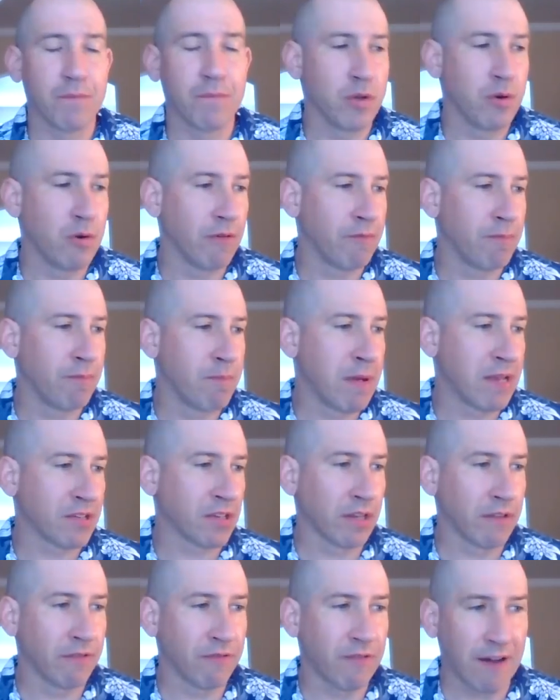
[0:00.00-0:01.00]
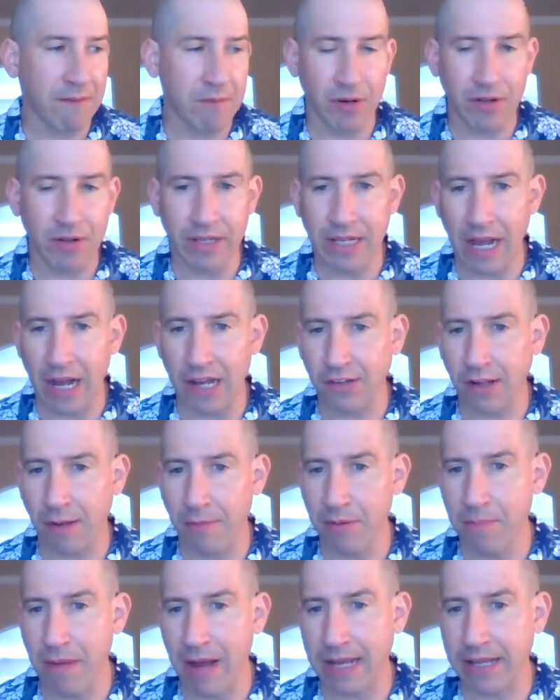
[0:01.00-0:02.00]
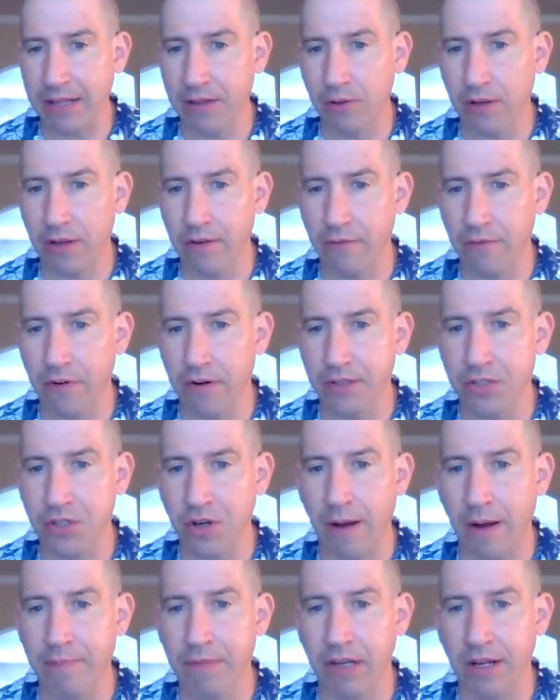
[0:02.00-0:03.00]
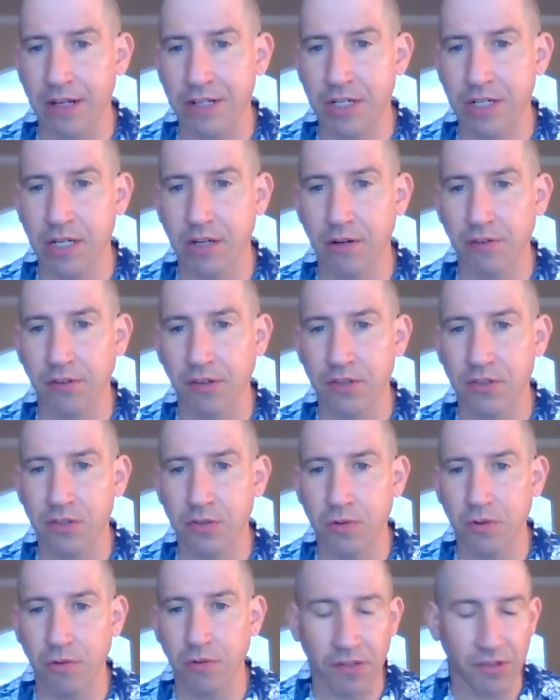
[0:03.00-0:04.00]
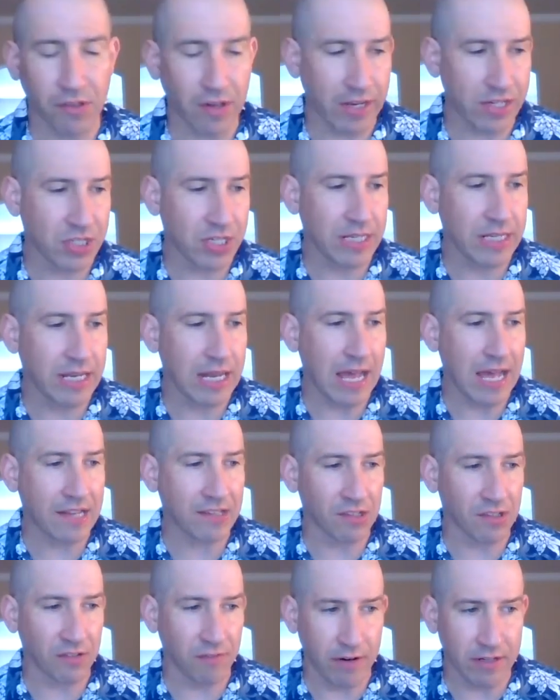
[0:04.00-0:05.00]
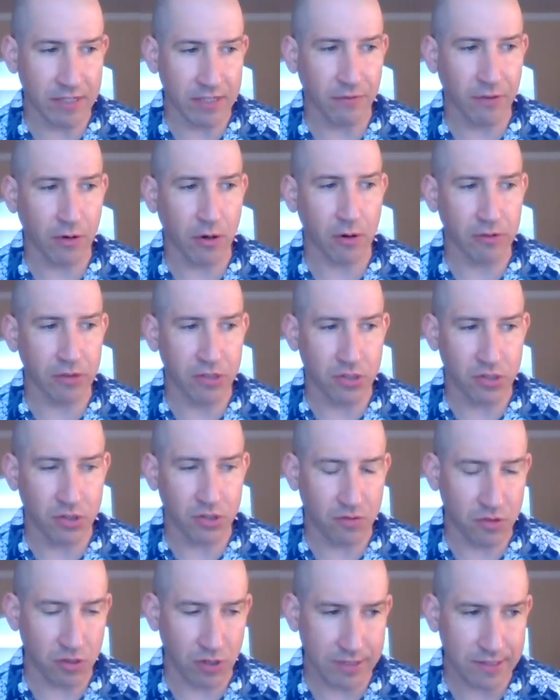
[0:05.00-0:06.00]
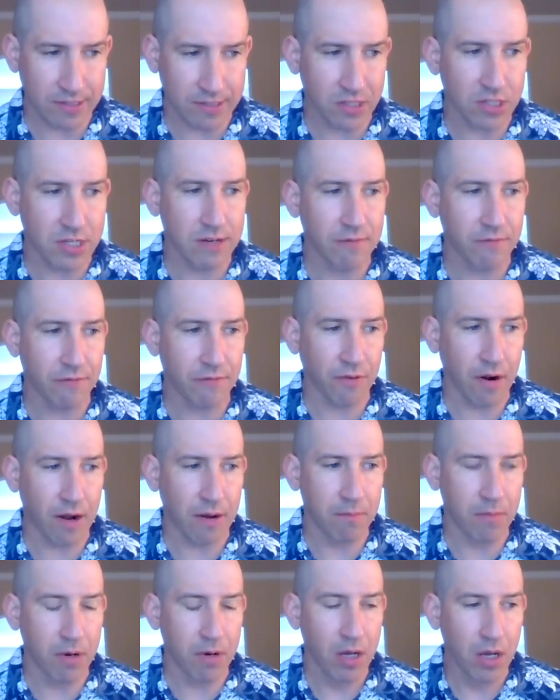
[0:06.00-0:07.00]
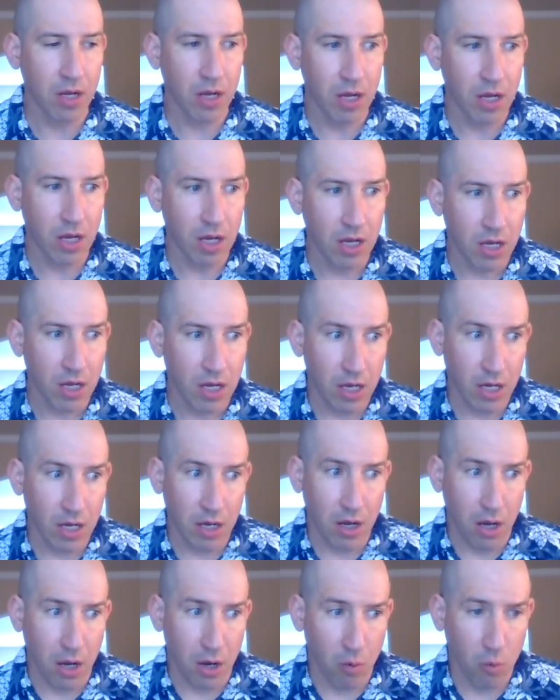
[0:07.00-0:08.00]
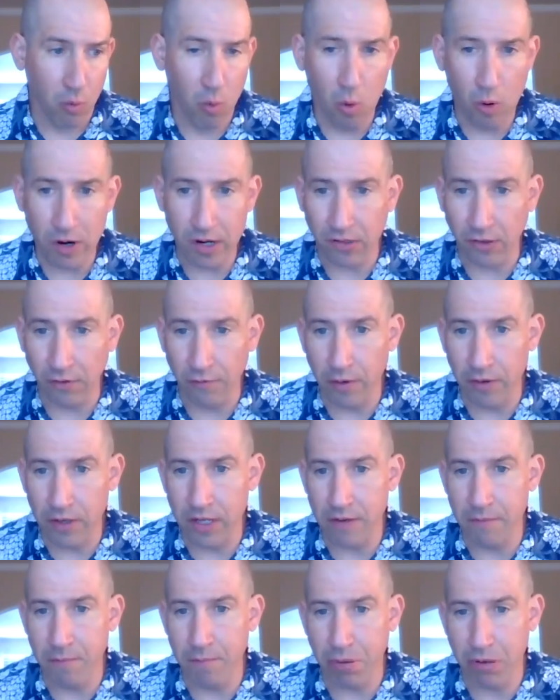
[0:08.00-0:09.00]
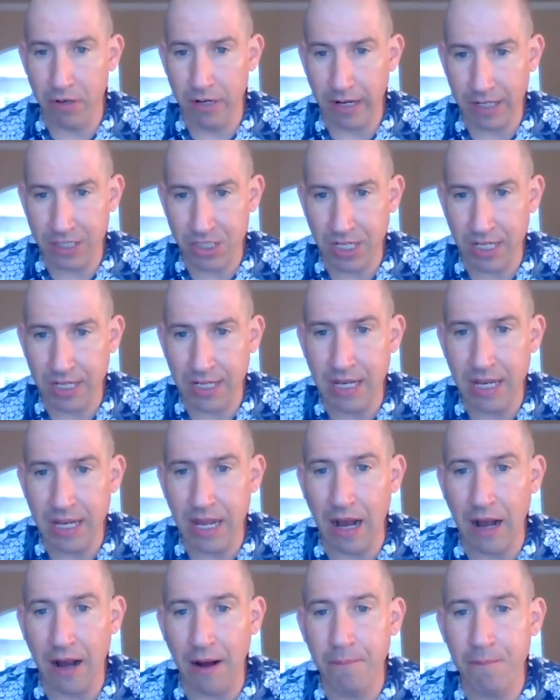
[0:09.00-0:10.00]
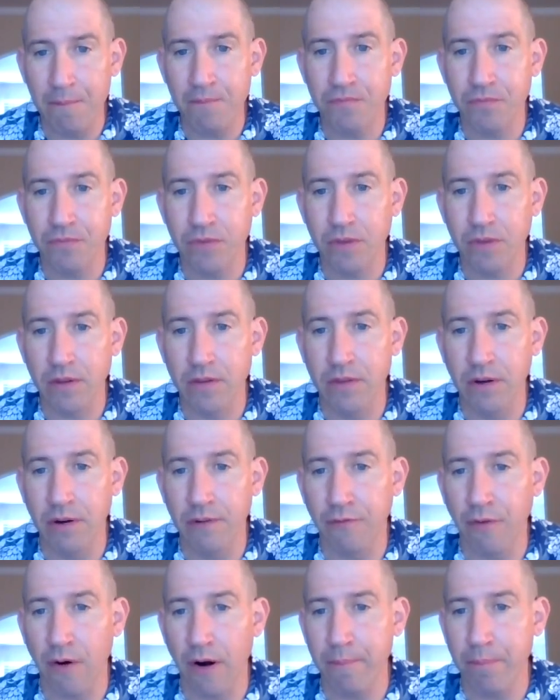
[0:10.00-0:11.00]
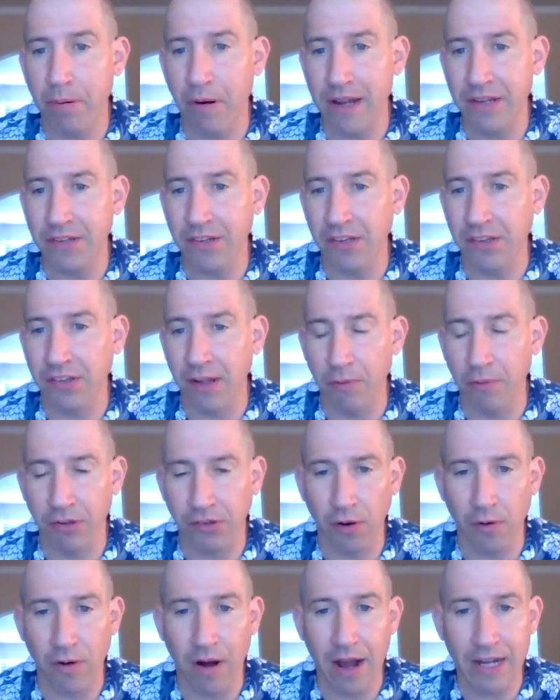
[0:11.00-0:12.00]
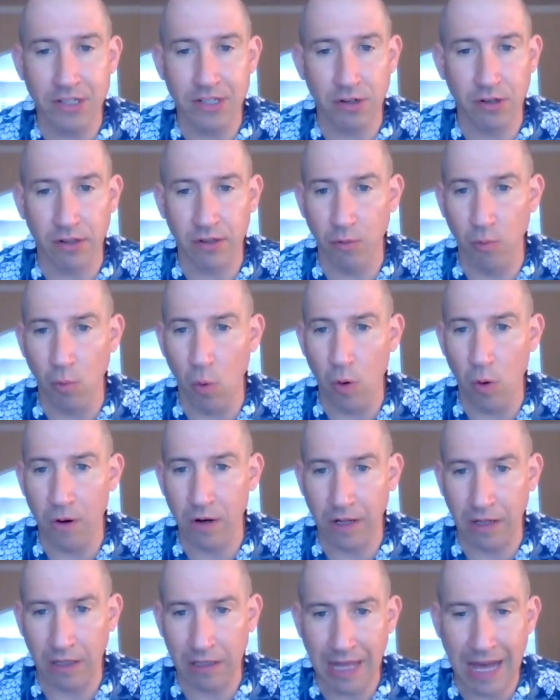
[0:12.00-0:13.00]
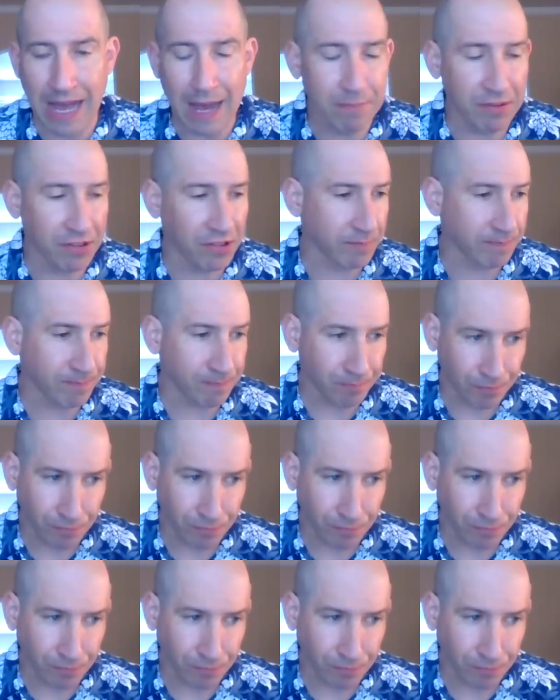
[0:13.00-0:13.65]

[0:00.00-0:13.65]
You have basically 5 million guys coming back and looking for a job. The country goes into a recession, as it's very difficult to transition from war to civilian production. The farm prices that were so high during the war collapse.